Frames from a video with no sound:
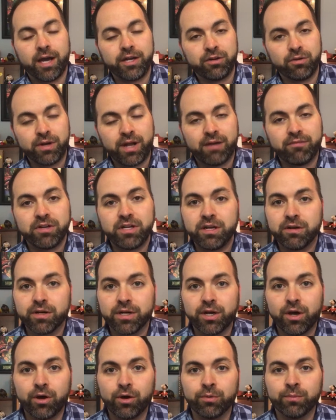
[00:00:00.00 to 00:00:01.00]
don't have it here at
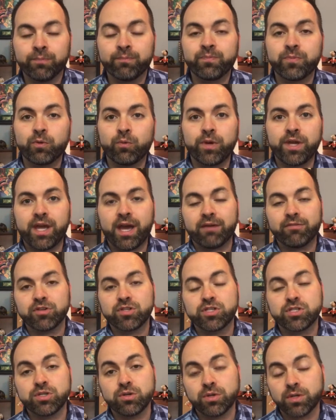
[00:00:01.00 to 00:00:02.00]
home. We have a
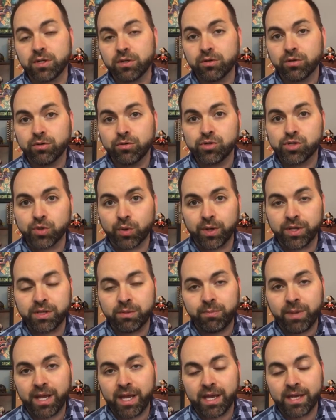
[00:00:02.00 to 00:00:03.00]
student who joined the
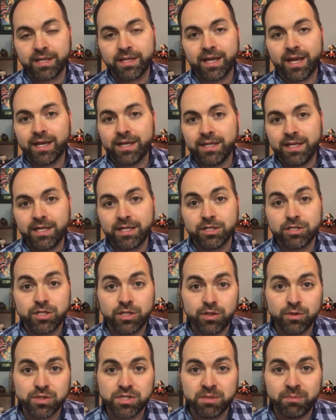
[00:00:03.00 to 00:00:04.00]
band and needed to
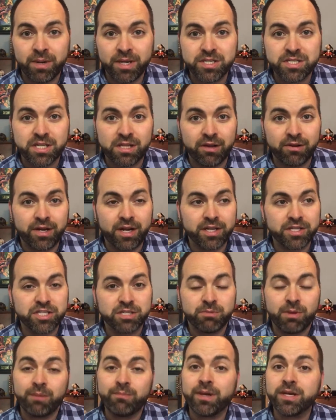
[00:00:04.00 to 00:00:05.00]
use the bass clarinet. So
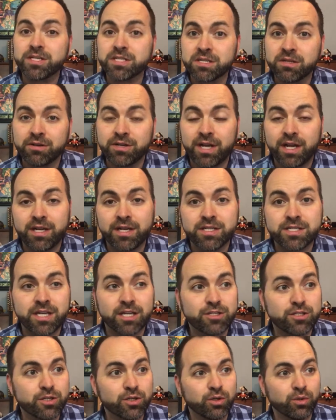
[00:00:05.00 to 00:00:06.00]
my bass clarinet is
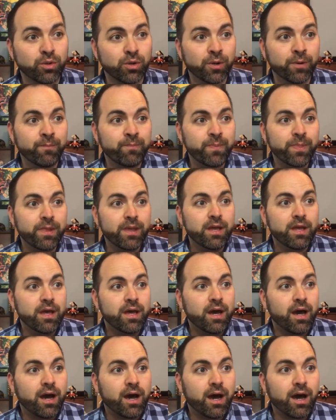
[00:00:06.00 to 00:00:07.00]
at school.
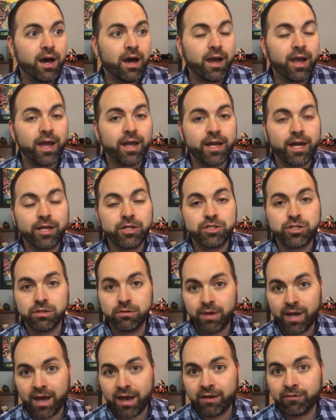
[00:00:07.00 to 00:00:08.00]
And I do
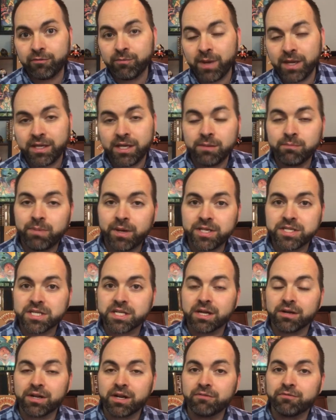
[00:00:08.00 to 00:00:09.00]
have making bass
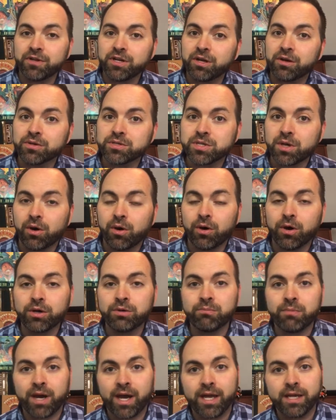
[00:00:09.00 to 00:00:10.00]
clarinet videos on
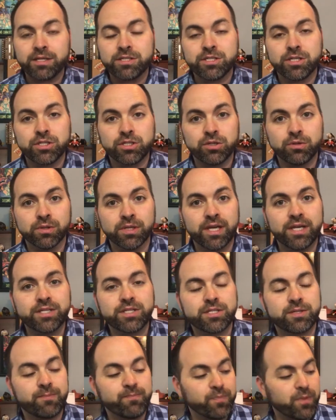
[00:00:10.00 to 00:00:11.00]
my to-do
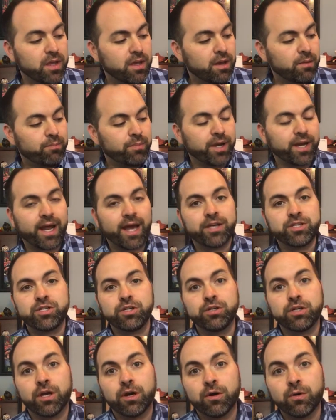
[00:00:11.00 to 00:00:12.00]
list. But as
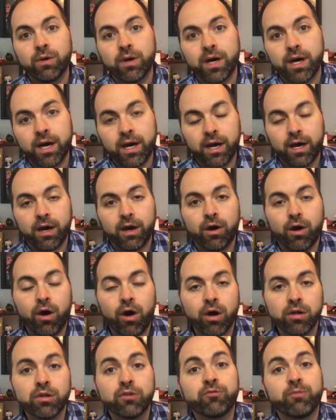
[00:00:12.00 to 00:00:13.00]
you know,
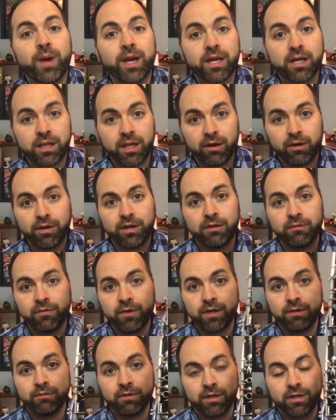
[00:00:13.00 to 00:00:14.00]
all of my clarinet
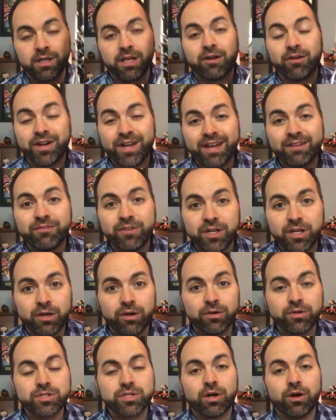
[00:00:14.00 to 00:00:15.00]

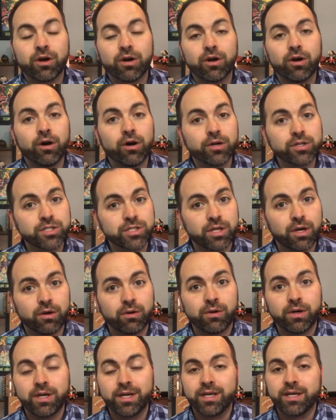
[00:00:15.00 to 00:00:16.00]
videos are
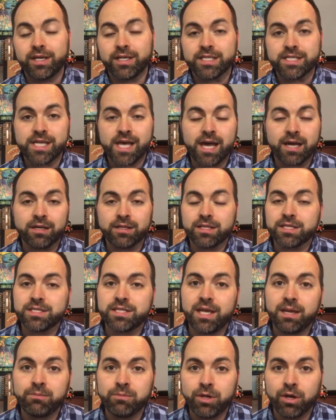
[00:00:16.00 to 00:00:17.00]
also exactly the
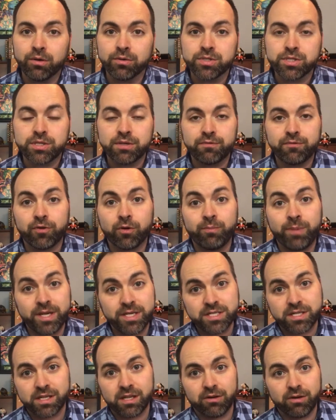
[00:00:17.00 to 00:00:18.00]
same notes for
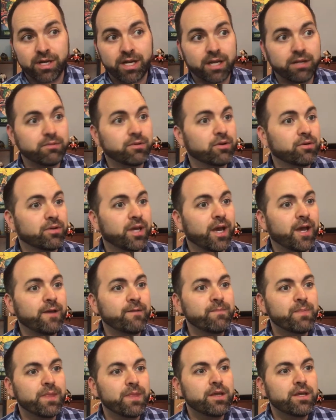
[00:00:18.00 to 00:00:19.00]
bass clarinet, okay?
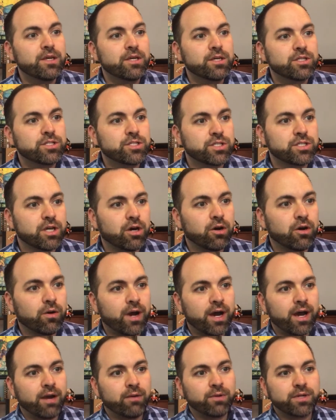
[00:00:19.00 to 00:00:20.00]
So
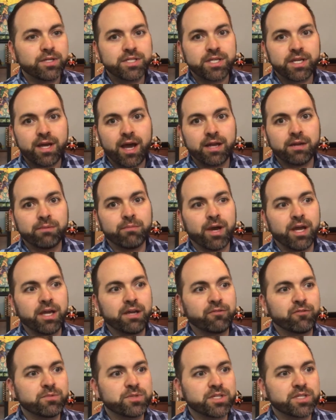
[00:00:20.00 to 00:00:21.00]
I want to say hi to Mike
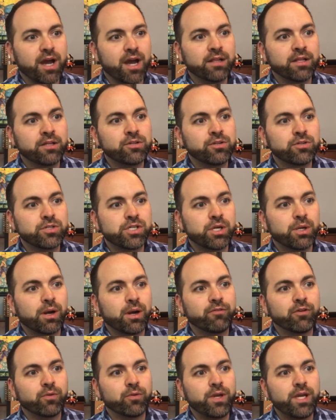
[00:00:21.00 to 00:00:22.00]
from Scotland, who's here
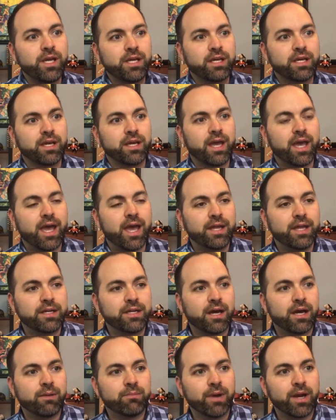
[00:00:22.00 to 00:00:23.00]
every week. And
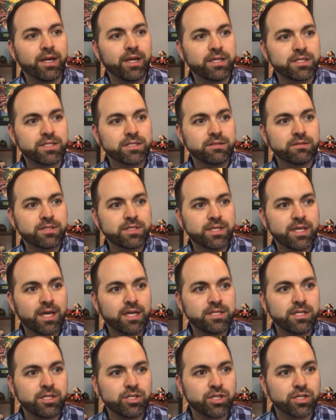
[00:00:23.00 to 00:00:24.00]
Mike
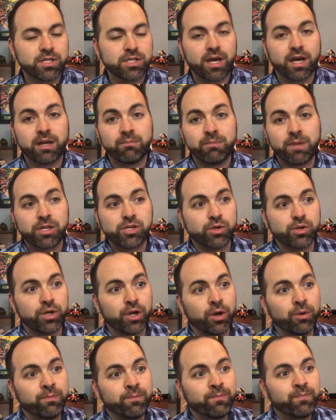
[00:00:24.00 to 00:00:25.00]
says he just got a
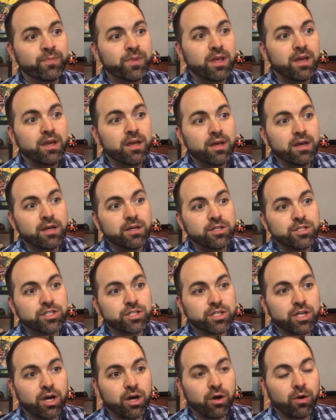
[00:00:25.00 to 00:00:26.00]
metronome.
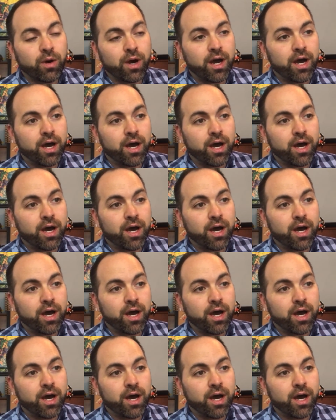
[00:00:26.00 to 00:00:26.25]
So